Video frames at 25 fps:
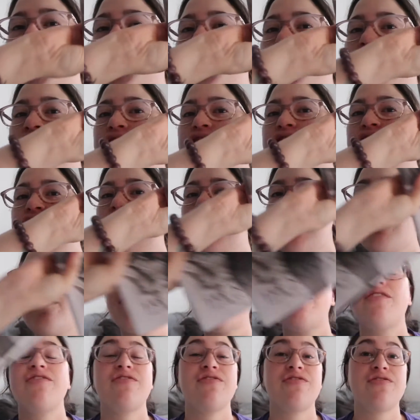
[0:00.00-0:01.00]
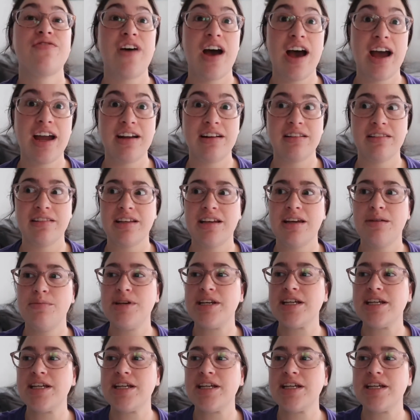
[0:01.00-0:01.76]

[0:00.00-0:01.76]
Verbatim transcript: by Jay Kristoff, finally,